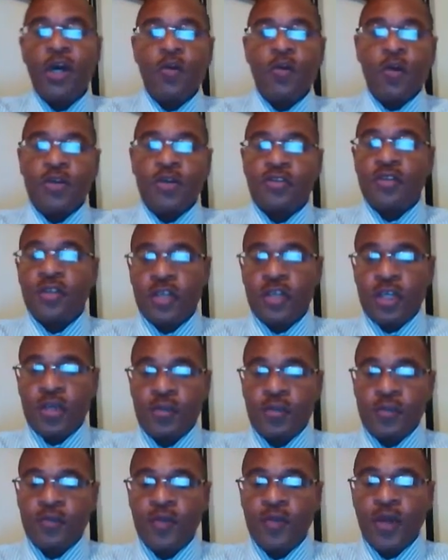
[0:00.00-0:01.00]
What's the
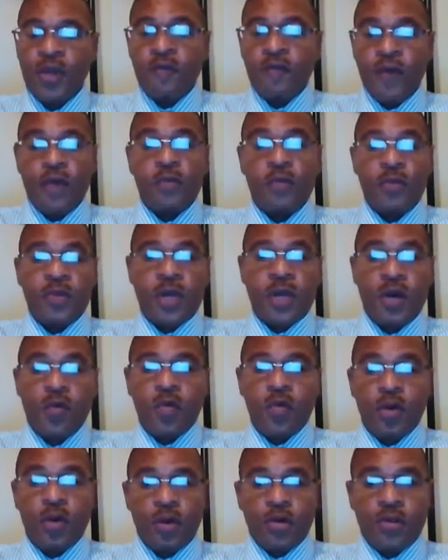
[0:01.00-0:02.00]
theme? Faith
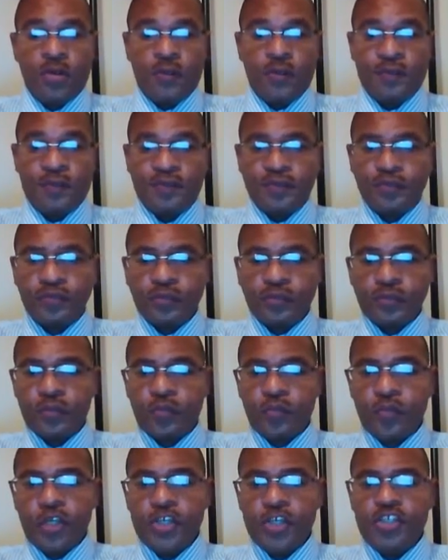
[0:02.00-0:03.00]
without works.
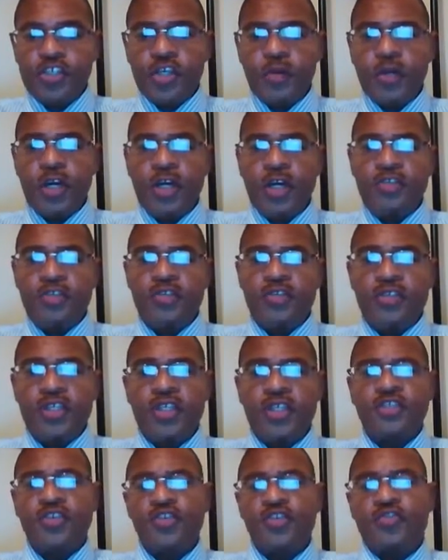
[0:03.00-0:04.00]
She began to
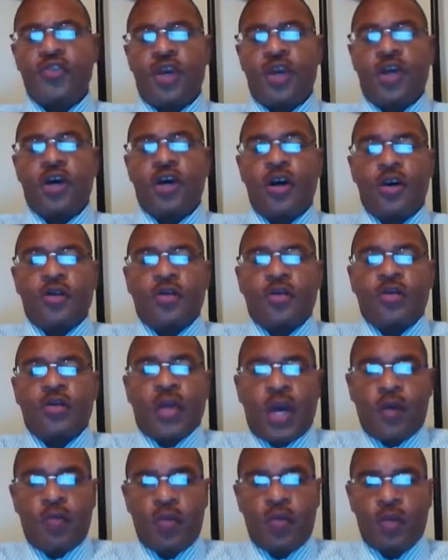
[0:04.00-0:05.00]
teach and train other
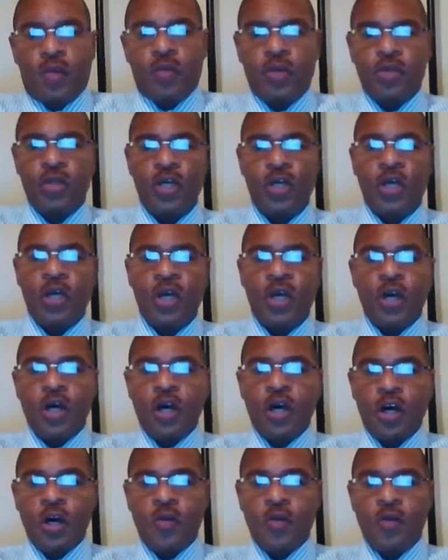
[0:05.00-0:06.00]
black women
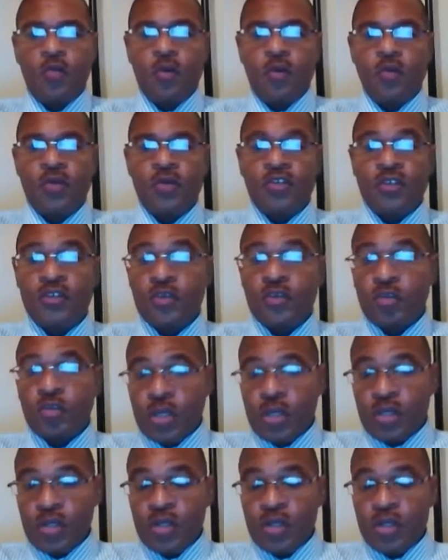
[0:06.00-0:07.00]
in women's
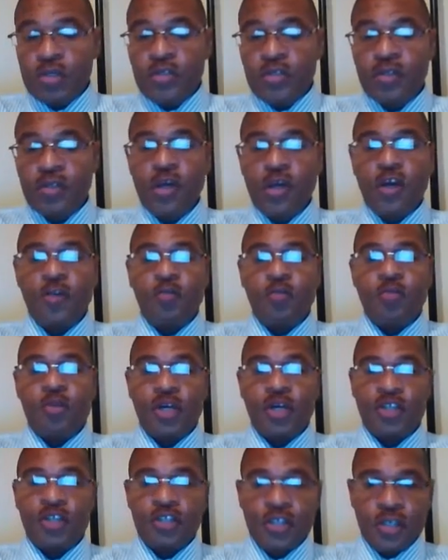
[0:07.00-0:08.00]
independence,
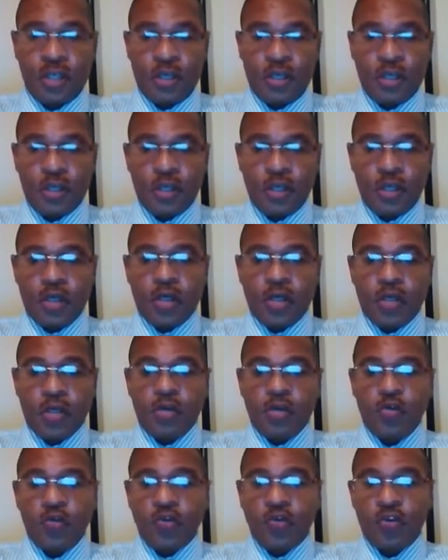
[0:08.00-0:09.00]
budgeting,
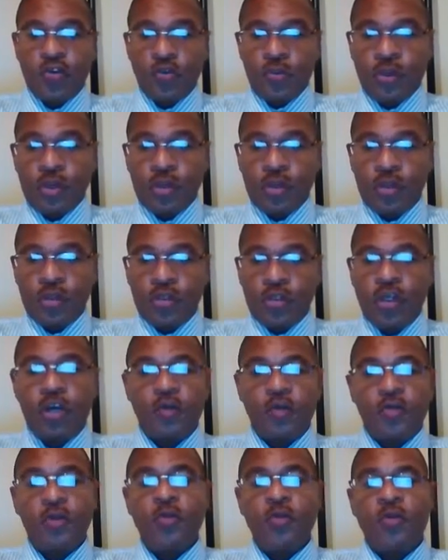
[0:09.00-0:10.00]
and grooming to
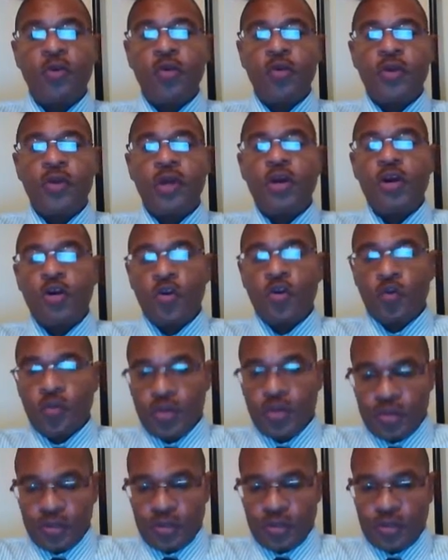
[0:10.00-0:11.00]
help them grow their own
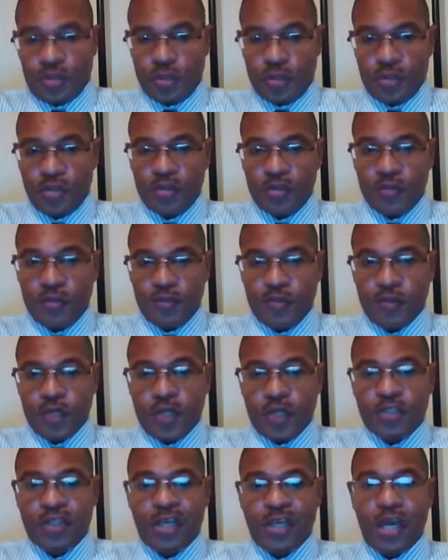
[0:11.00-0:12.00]
businesses.
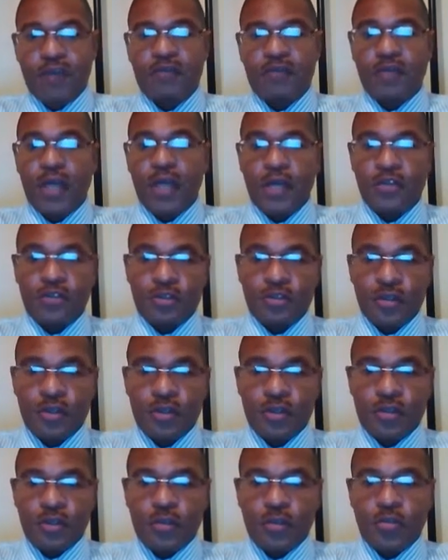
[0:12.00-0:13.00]
She gave
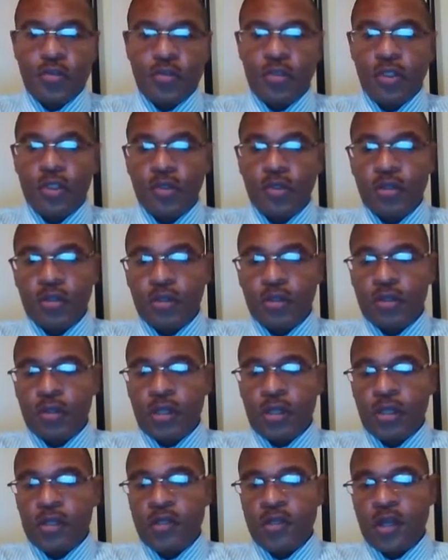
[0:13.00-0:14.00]
lectures on political
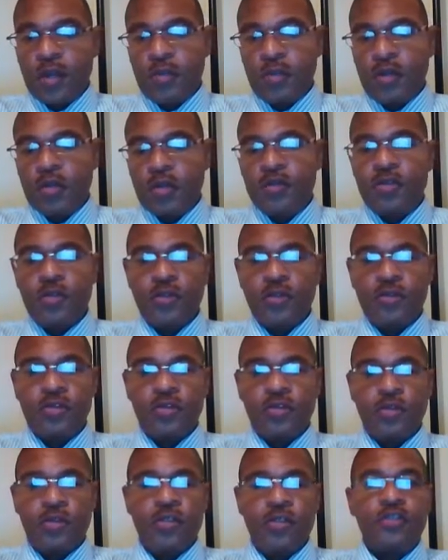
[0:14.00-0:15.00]
and economic and
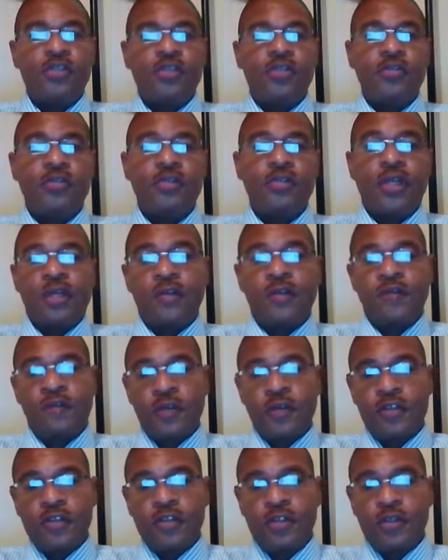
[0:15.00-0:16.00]
social issues at
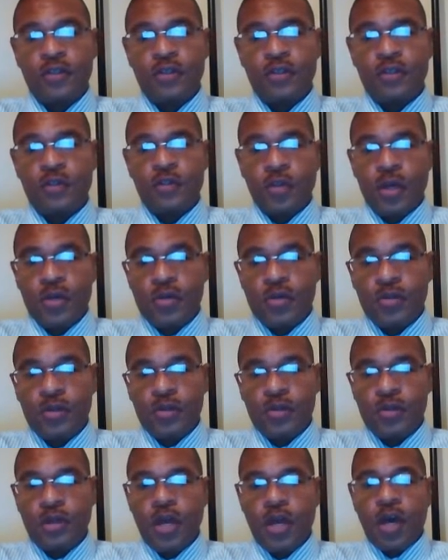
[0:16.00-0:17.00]
conventions
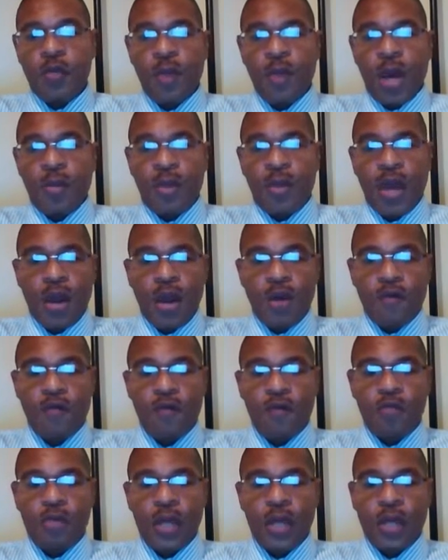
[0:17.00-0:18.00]
sponsored by
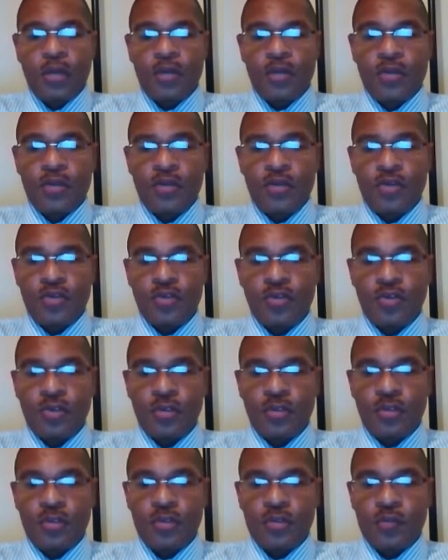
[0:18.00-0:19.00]
powerful black
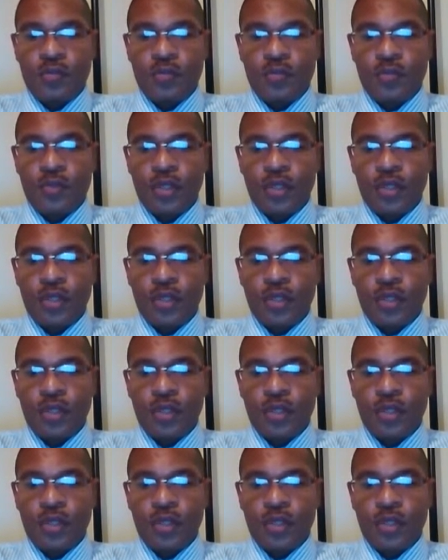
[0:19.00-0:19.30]
institutions.